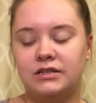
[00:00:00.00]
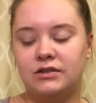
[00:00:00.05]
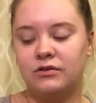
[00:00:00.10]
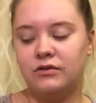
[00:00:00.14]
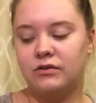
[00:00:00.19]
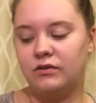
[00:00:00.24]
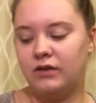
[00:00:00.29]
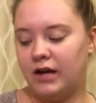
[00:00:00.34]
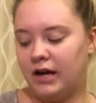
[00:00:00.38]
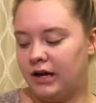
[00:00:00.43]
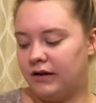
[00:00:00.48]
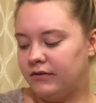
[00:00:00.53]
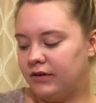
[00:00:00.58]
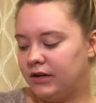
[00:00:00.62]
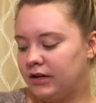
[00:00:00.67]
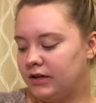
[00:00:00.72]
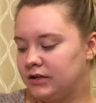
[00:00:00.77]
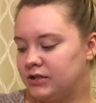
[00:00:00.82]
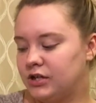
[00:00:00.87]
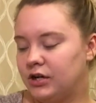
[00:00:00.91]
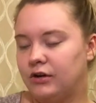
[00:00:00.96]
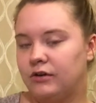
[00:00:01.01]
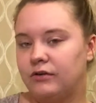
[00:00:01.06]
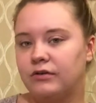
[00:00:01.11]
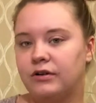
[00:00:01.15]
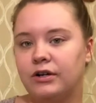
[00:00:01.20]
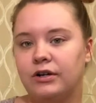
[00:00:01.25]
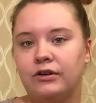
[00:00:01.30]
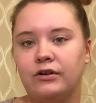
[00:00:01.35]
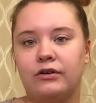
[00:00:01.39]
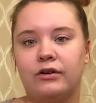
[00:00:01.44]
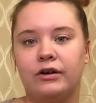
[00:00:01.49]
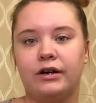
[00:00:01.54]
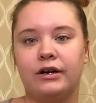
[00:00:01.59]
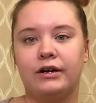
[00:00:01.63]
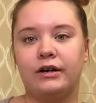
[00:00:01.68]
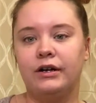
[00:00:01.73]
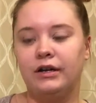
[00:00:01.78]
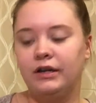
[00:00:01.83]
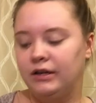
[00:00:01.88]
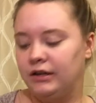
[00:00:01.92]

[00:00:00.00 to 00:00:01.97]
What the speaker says: So having a toner or